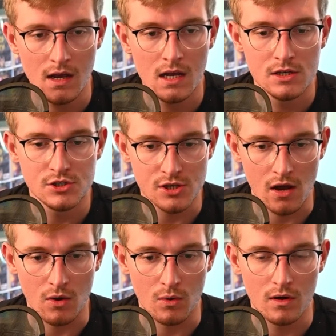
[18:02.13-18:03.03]

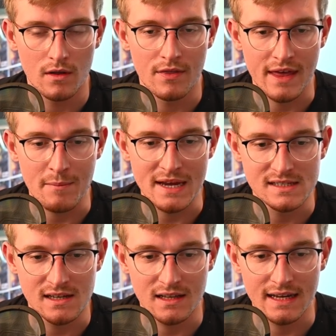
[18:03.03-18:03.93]
So they
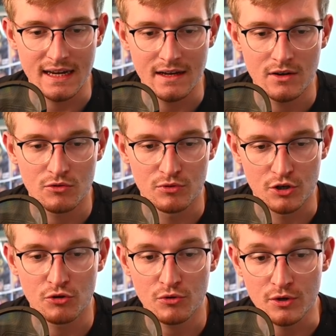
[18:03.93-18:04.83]
basically
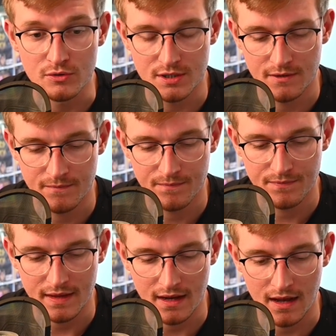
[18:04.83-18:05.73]
recruit
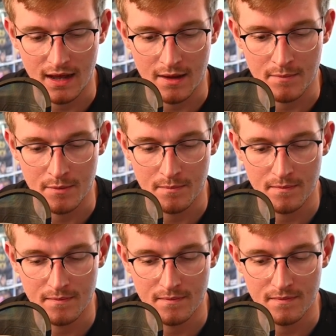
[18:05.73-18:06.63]

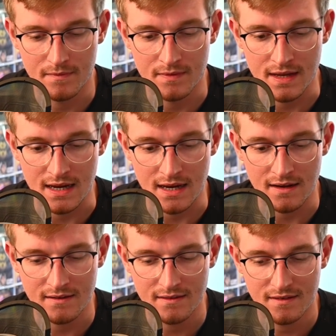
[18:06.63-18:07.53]
the
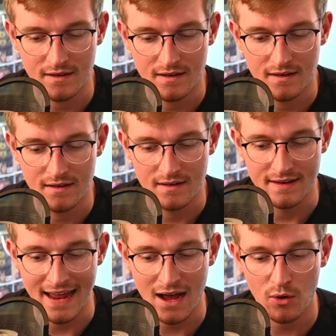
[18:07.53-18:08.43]

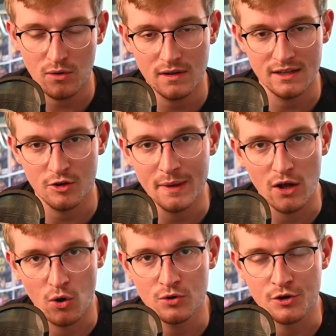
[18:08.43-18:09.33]
now a little bit
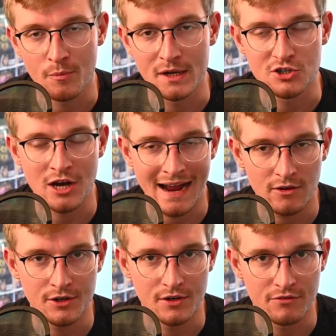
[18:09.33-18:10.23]
older but
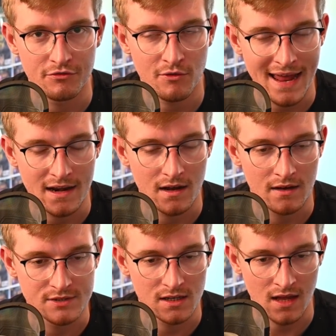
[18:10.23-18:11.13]
childhood friend
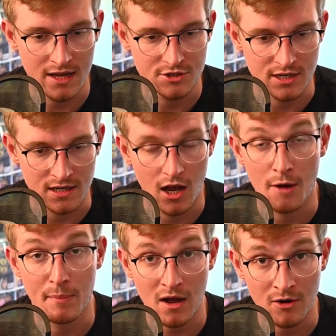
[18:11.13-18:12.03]
of Talanji,
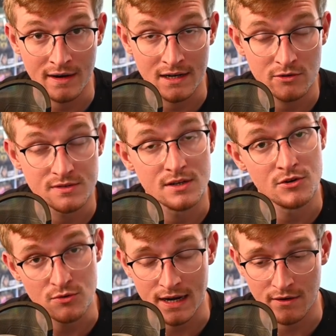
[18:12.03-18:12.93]
Apari, who's the
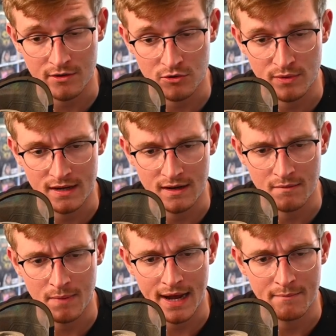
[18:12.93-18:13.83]
new character written
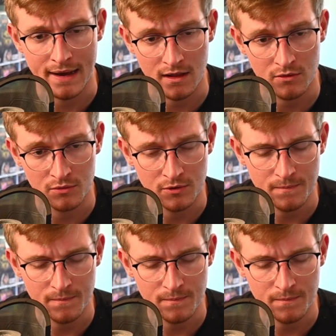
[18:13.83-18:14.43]
in by Madeline Rue.